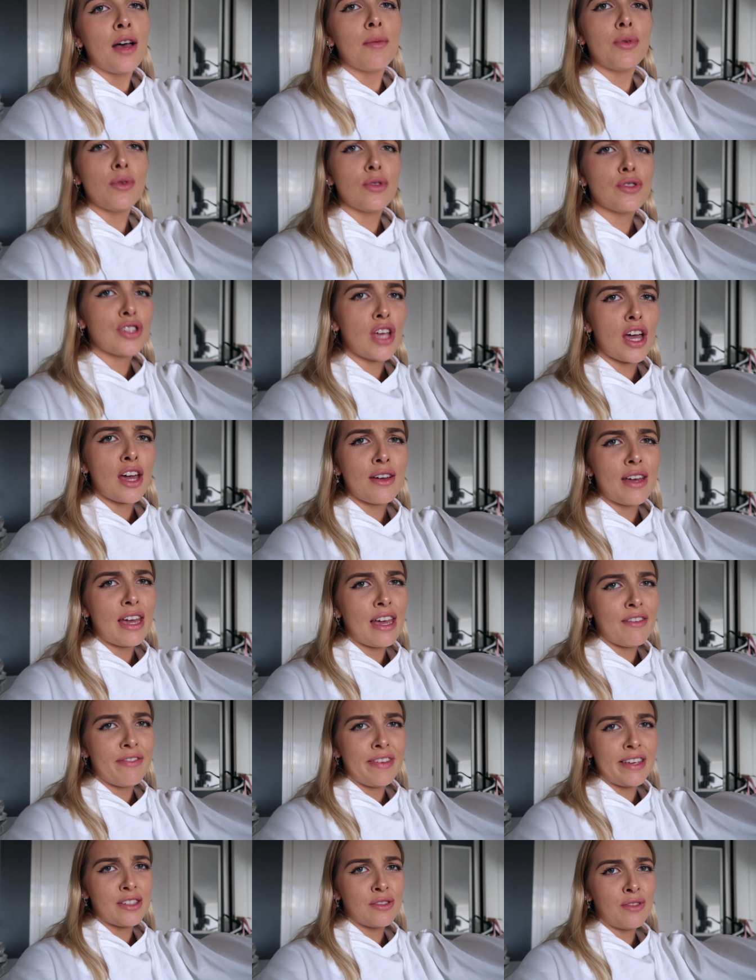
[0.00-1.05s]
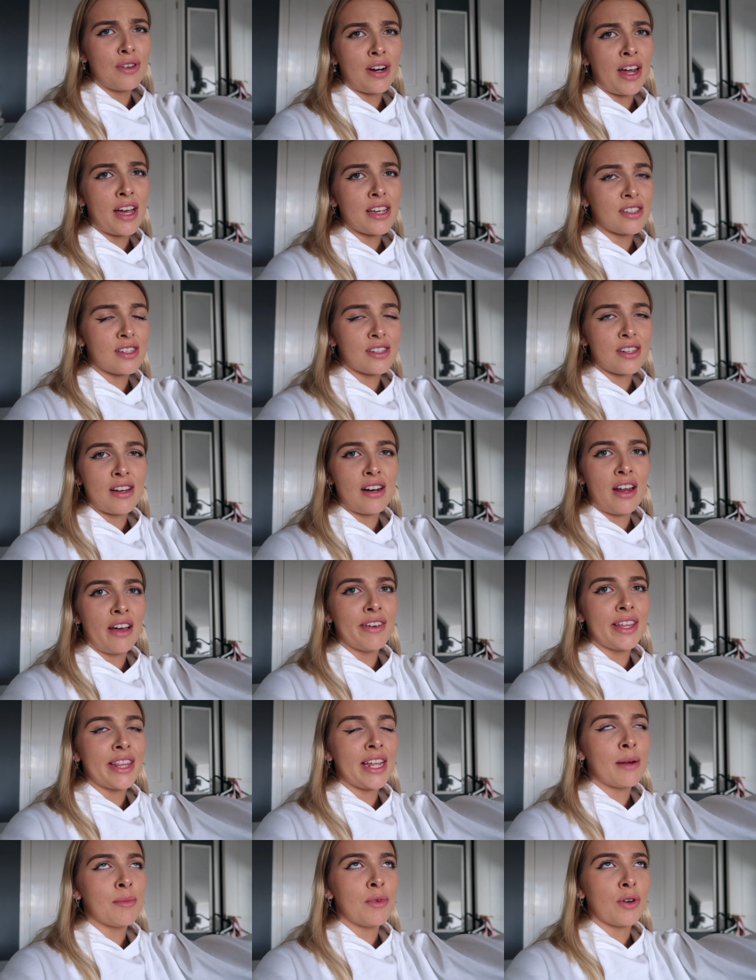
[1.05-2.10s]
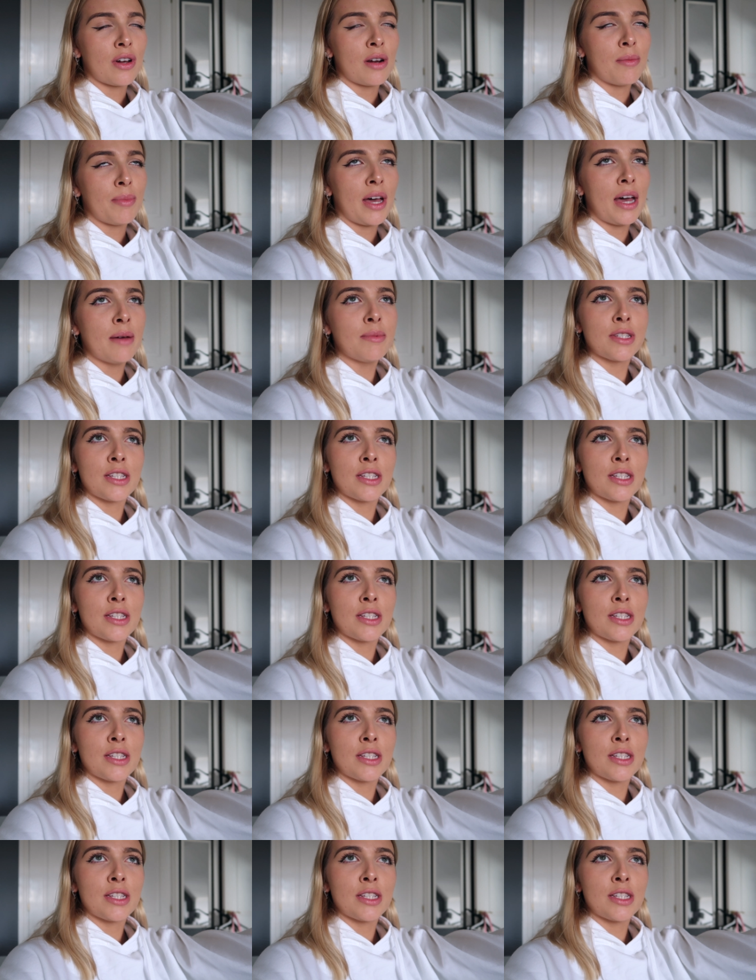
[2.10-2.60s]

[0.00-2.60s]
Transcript: But also if it's not nice and I don't love it, then I'm not going to buy it,